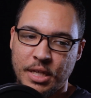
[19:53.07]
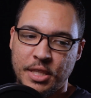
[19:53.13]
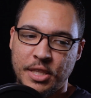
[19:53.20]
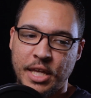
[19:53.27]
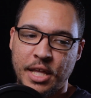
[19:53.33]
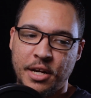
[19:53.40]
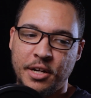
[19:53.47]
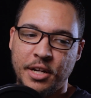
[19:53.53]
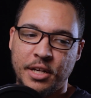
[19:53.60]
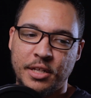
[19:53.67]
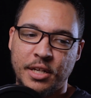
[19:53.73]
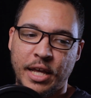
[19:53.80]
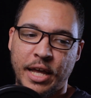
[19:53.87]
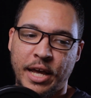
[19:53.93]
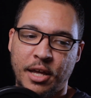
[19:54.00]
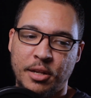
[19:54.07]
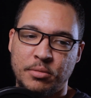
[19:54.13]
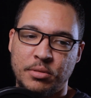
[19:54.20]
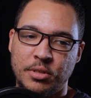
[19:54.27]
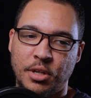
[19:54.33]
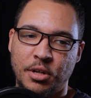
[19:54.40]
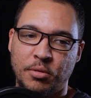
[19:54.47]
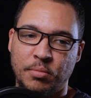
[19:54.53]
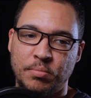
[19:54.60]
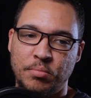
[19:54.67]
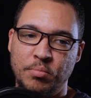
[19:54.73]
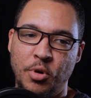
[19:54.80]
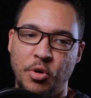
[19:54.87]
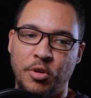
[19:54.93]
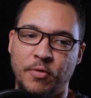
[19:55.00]
the editing had, you know,
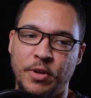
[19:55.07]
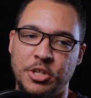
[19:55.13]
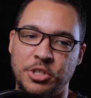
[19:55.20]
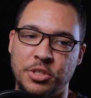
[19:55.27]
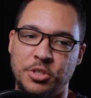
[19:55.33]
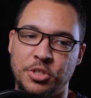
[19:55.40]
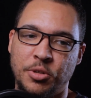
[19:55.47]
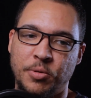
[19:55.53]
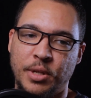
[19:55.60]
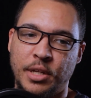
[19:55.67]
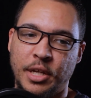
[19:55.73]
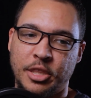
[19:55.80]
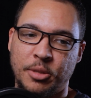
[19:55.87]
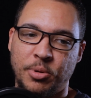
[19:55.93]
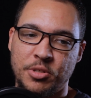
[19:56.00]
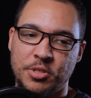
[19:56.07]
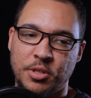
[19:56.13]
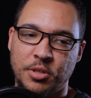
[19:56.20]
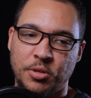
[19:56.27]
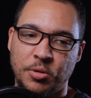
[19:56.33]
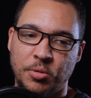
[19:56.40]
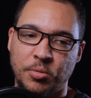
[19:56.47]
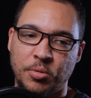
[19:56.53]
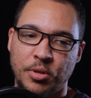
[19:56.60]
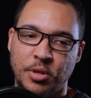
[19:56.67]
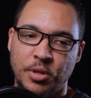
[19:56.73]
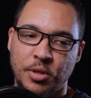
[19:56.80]
motivation to it. Like, the person who